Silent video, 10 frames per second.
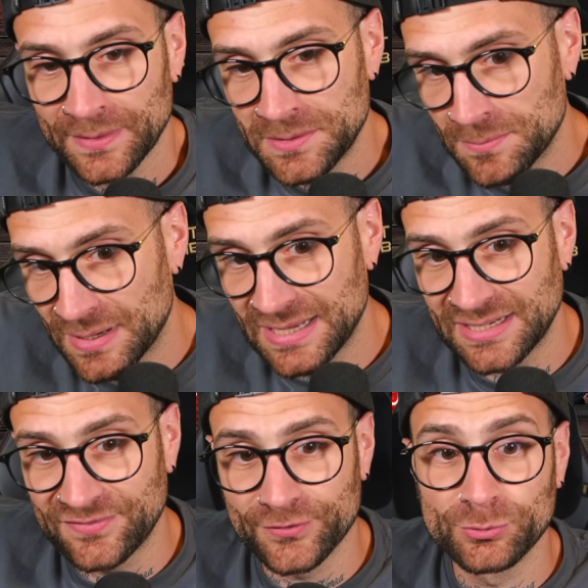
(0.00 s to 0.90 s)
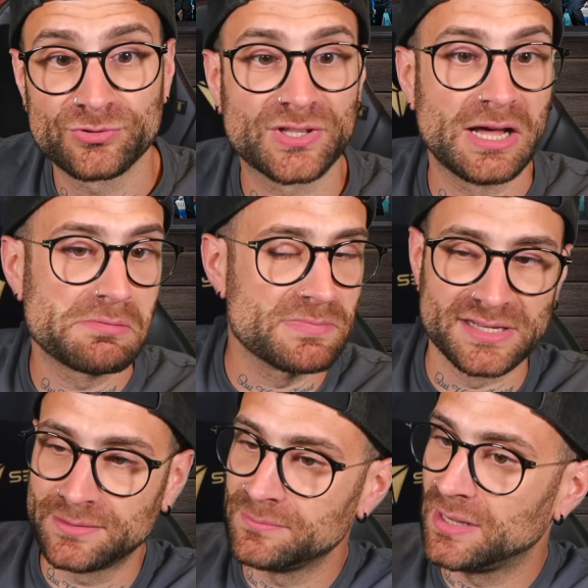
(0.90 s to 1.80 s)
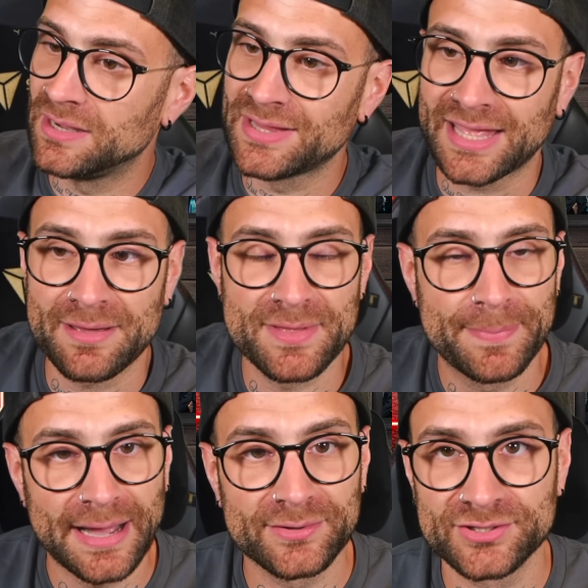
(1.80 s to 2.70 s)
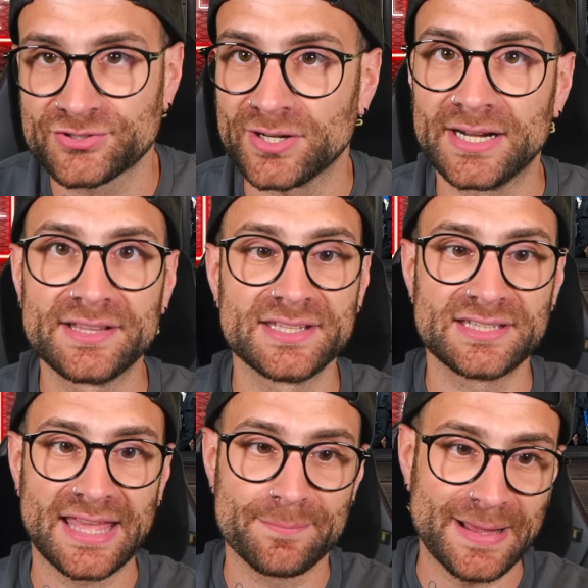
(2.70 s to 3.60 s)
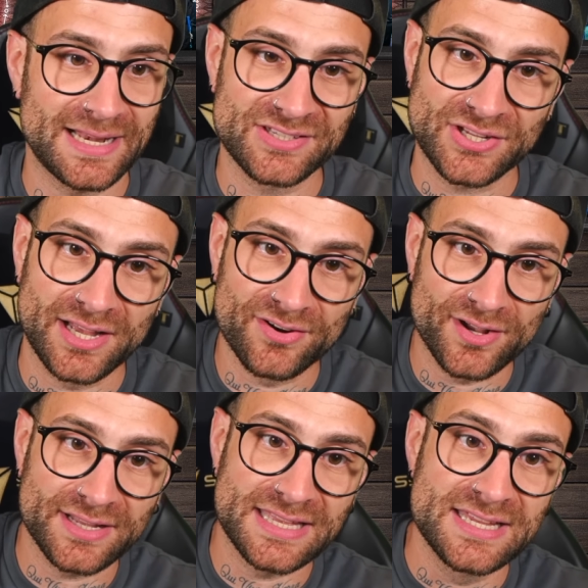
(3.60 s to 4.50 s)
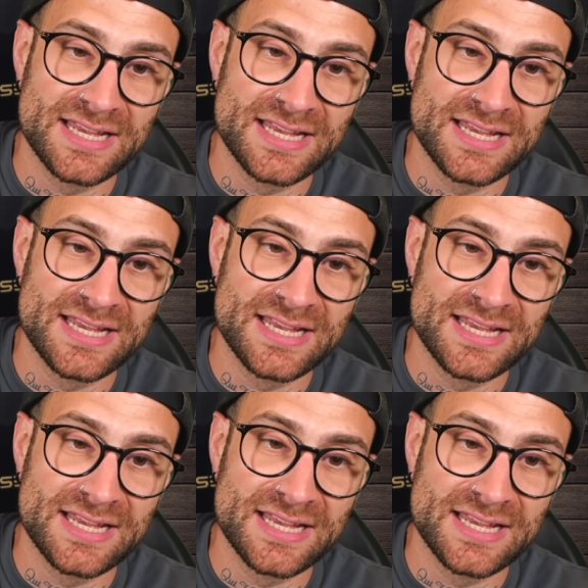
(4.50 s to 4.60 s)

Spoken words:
But he had a difficult start. They didn't mind. They kept their powder dry. They kept Palace hierarchy.